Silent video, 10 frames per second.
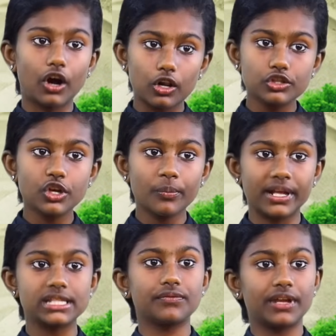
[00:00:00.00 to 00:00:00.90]
also
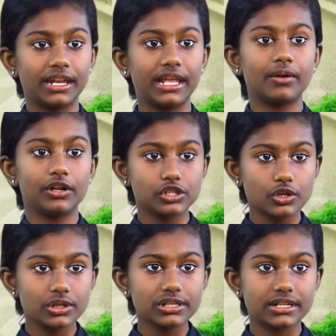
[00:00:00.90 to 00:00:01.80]
means we need
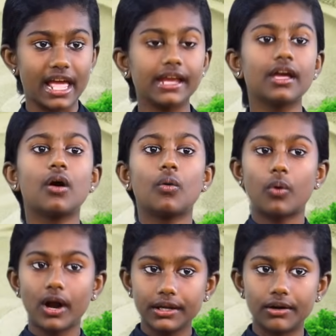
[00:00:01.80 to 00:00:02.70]
resources like
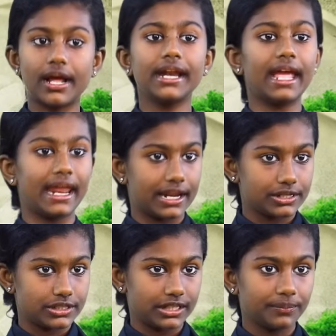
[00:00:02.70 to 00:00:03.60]
water and
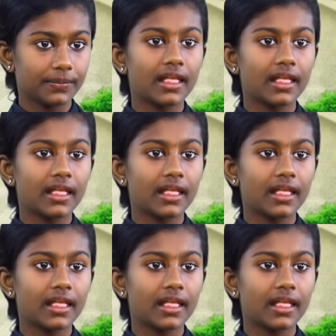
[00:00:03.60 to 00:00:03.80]
energy.